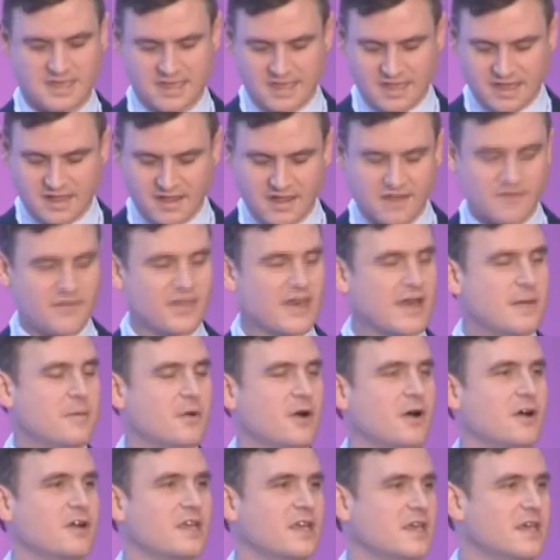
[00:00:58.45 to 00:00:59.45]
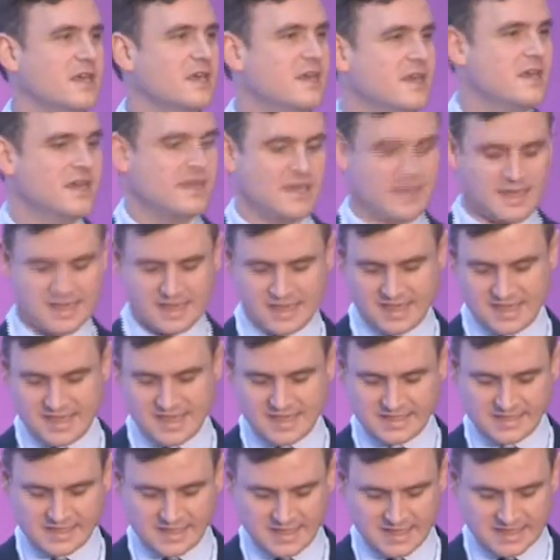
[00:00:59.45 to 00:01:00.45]
of that market,
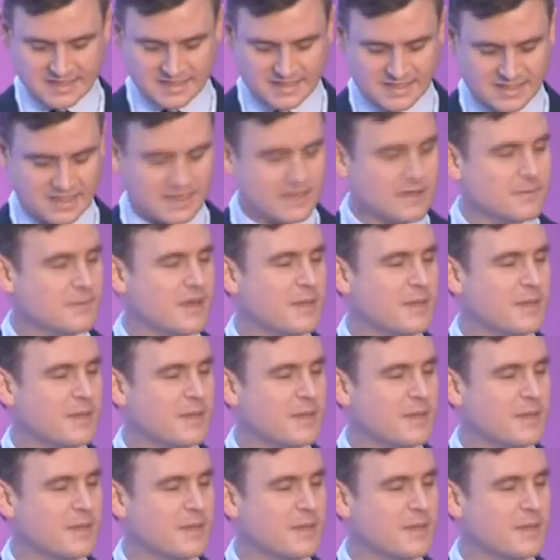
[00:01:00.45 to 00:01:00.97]
is in seeker